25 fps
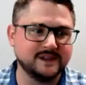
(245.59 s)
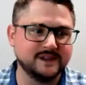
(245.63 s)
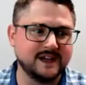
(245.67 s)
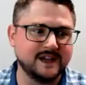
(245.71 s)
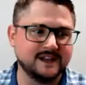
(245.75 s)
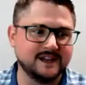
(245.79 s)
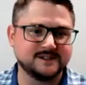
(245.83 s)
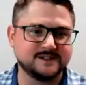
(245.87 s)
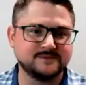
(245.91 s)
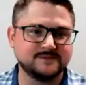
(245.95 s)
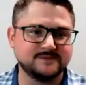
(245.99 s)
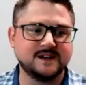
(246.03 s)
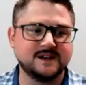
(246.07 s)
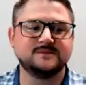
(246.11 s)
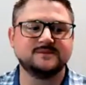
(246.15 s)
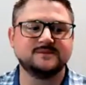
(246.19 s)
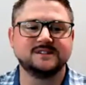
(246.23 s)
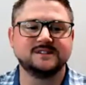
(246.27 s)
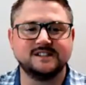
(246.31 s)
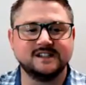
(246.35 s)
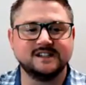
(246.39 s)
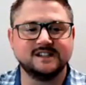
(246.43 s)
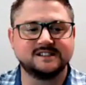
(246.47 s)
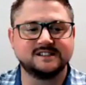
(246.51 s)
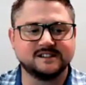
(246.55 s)
and that sometimes
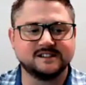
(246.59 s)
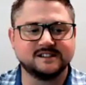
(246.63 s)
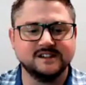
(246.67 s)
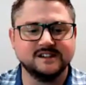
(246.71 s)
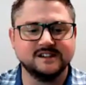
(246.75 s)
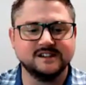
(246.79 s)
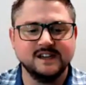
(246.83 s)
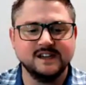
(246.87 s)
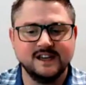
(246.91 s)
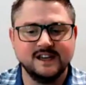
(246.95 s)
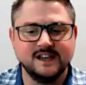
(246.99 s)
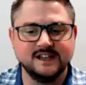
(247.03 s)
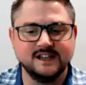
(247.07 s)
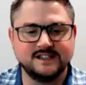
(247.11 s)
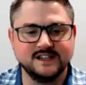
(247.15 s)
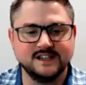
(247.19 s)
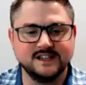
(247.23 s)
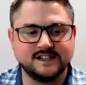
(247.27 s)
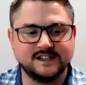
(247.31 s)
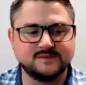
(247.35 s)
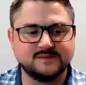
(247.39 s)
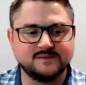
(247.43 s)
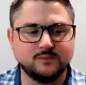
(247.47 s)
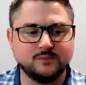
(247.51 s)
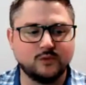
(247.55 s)
it
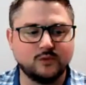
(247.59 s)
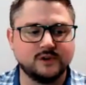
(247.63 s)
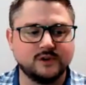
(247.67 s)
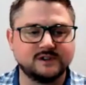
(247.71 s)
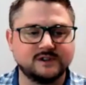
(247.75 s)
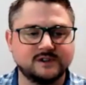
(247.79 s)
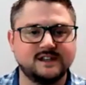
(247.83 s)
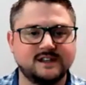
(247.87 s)
takes more